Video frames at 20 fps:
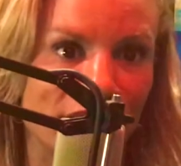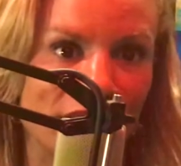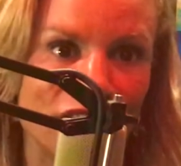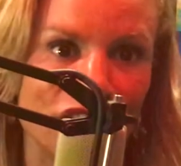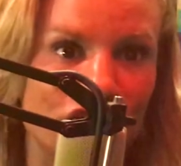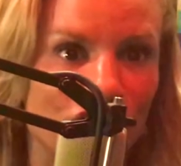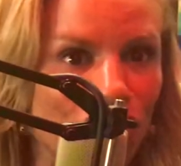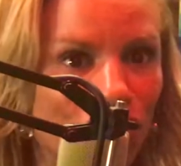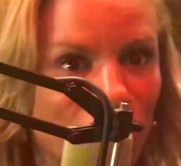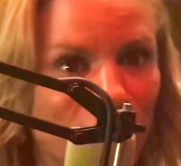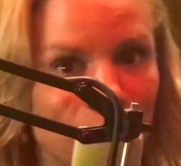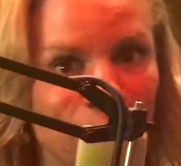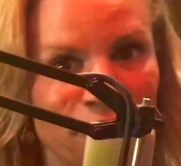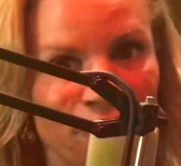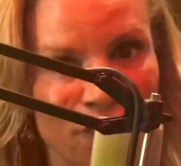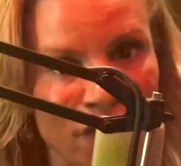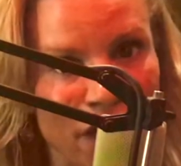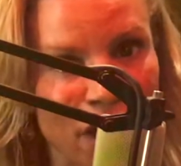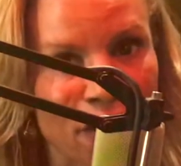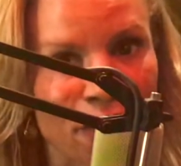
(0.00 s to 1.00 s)
These are some
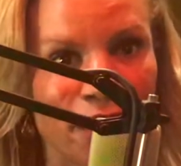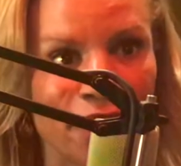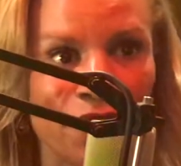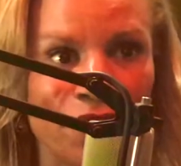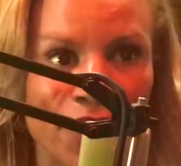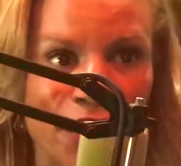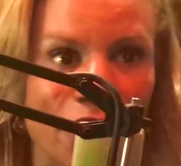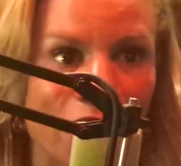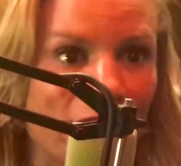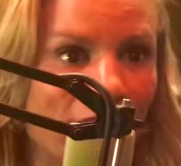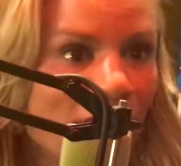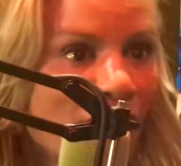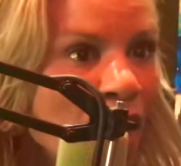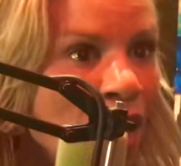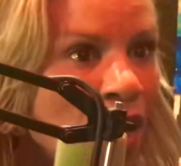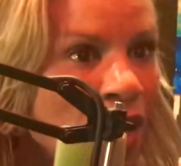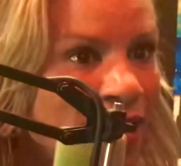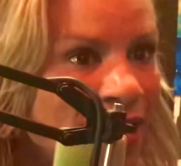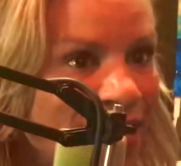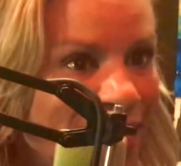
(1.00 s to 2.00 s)
very, very
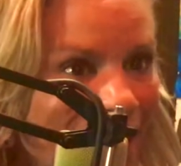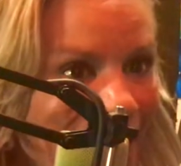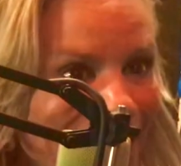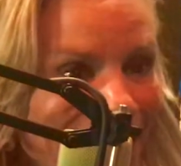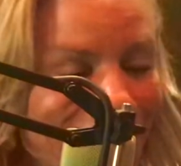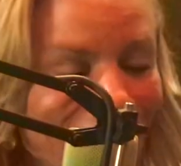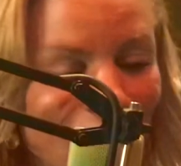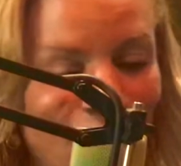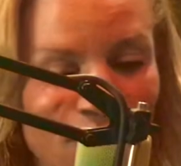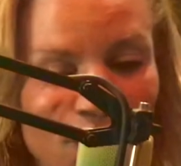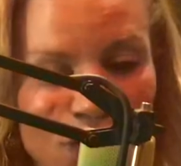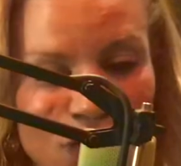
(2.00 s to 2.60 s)
sensitive